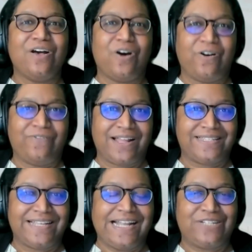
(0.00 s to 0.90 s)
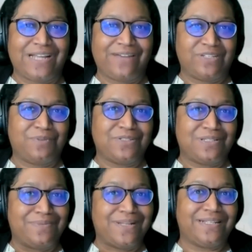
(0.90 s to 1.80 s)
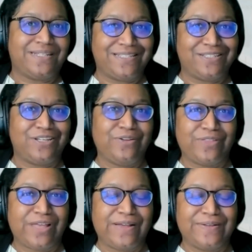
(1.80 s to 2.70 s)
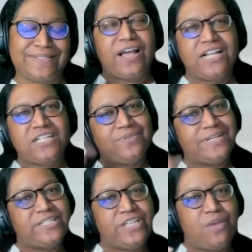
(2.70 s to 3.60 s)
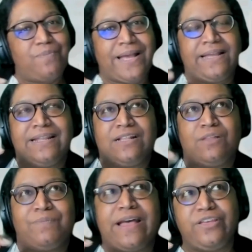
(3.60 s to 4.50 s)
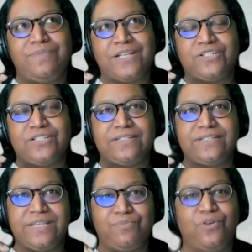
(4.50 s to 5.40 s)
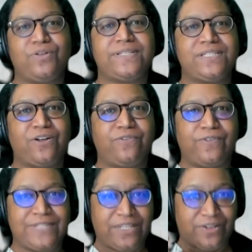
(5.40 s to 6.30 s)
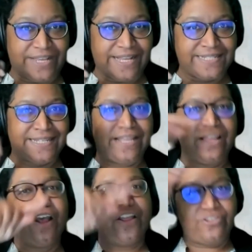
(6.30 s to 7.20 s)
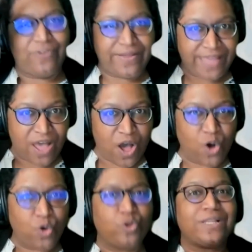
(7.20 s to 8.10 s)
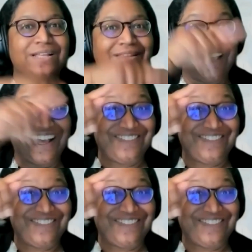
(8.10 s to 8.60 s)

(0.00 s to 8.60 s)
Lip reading: of that data and have responsibilities to those. I just want to go back a little bit. You mentioned the importance of obviously looking at it throughout the whole life